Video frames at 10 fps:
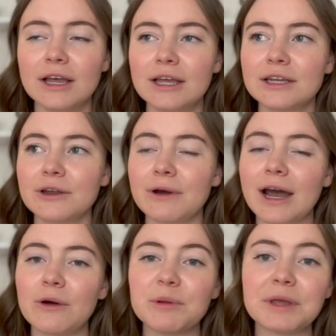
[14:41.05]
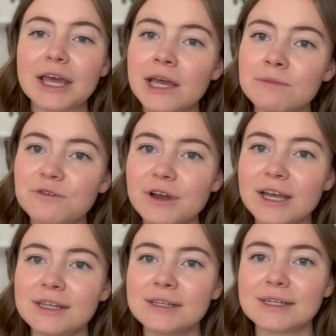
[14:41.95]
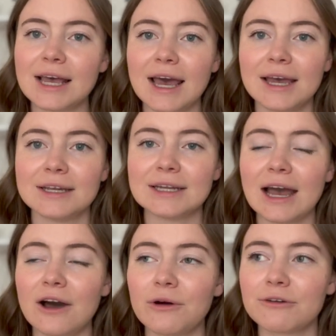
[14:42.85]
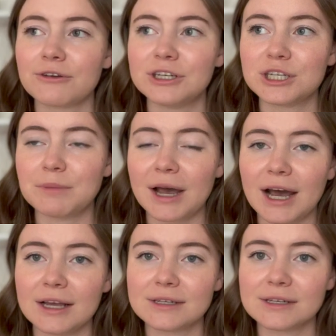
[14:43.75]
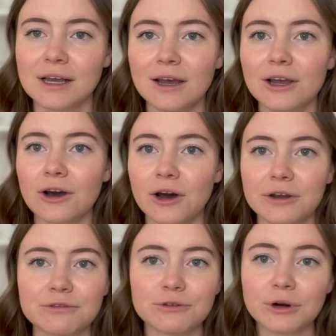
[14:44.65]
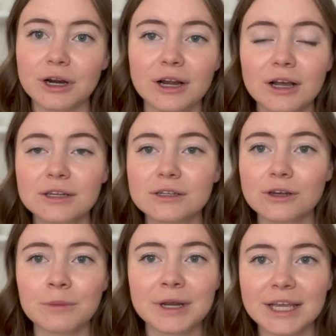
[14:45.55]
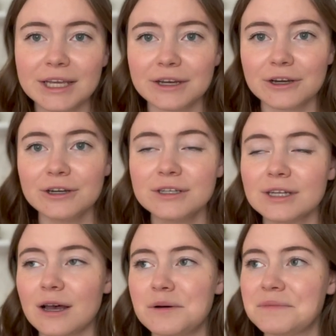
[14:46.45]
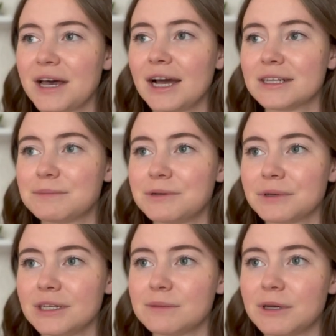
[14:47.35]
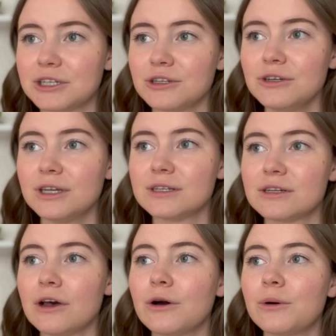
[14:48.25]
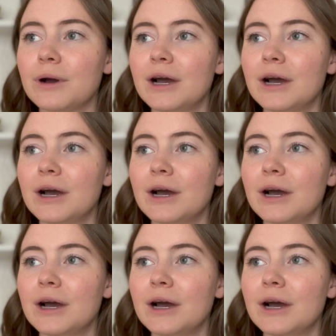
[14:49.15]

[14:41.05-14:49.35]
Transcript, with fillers: you know, how we became friends and how our friendship has gone for so many years. Um, that has been really special. And so,